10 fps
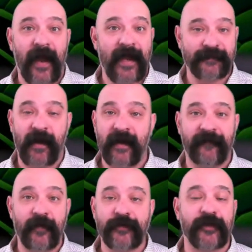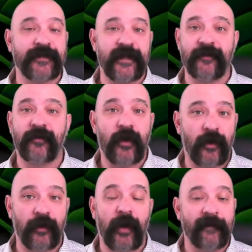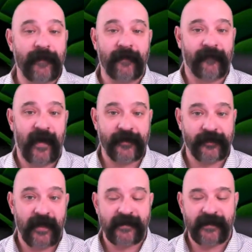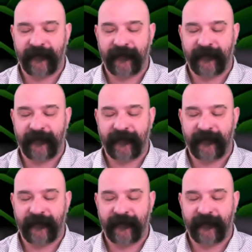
as my future signal caller of my franchise.